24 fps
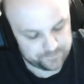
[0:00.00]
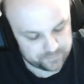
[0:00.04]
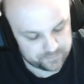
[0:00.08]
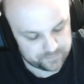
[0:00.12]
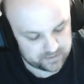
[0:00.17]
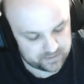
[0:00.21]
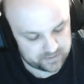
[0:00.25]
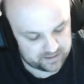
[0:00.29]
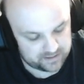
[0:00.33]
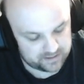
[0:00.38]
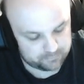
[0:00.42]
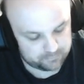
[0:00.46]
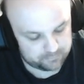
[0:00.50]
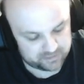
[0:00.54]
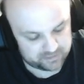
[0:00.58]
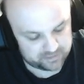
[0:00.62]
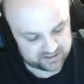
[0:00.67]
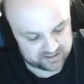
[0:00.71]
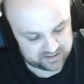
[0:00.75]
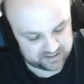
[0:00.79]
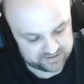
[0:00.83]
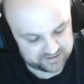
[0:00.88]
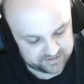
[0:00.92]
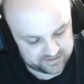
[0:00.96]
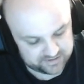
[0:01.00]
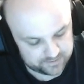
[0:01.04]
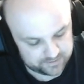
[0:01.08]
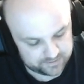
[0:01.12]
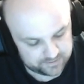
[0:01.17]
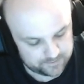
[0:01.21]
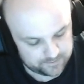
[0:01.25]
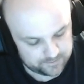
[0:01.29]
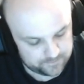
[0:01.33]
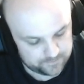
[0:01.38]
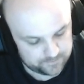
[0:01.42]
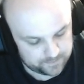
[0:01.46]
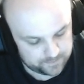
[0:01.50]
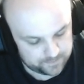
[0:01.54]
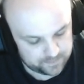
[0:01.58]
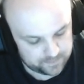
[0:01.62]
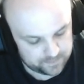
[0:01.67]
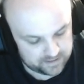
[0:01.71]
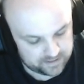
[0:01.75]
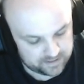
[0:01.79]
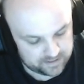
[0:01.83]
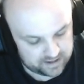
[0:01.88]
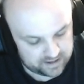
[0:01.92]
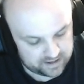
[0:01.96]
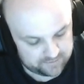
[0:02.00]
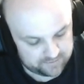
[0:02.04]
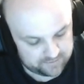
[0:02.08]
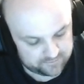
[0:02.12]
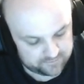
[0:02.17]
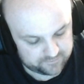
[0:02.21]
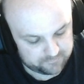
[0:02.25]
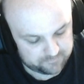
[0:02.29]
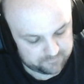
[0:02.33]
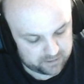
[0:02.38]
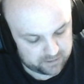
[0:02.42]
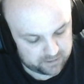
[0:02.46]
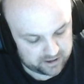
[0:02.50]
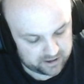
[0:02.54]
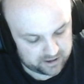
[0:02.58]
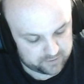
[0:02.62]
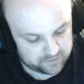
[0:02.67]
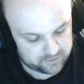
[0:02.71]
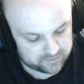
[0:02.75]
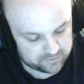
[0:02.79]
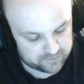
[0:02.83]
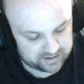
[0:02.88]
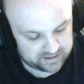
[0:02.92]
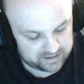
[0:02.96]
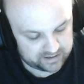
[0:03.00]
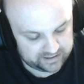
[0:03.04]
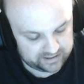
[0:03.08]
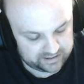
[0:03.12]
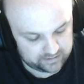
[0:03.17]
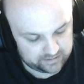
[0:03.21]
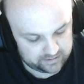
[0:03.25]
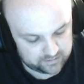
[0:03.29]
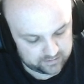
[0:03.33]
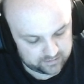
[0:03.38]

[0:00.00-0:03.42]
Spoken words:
Then plus f of pi over 8